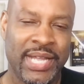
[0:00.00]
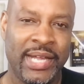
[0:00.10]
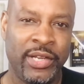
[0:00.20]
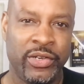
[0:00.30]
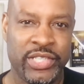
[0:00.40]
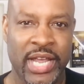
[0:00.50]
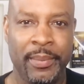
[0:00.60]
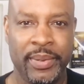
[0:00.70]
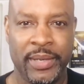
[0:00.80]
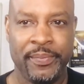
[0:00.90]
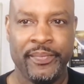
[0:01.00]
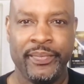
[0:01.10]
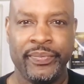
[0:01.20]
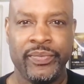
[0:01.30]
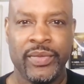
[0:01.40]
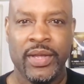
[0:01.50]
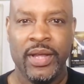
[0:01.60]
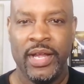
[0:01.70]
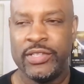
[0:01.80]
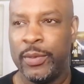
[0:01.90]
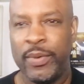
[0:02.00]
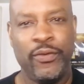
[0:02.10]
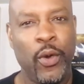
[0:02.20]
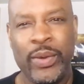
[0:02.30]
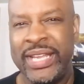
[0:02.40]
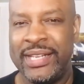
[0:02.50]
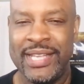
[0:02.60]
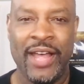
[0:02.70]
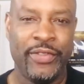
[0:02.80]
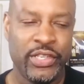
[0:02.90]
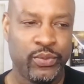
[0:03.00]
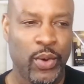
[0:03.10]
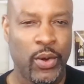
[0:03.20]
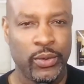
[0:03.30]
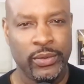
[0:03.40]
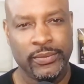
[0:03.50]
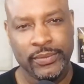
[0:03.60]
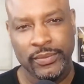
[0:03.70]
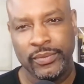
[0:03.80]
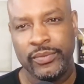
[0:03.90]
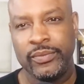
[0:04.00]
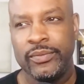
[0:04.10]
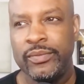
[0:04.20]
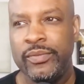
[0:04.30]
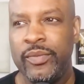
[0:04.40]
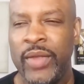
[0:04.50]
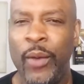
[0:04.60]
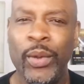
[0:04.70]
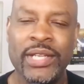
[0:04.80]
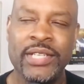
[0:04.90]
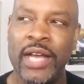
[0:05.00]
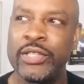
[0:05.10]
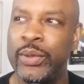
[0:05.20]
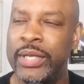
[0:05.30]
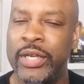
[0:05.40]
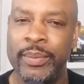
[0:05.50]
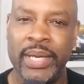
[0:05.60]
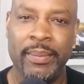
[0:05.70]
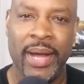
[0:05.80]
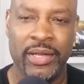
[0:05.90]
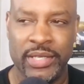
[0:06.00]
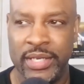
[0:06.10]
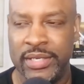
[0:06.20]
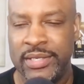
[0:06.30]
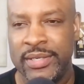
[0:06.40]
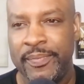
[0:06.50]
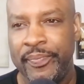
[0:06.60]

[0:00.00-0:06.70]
that inner champion. And so before we get down this road, I want to talk to you a little bit about this.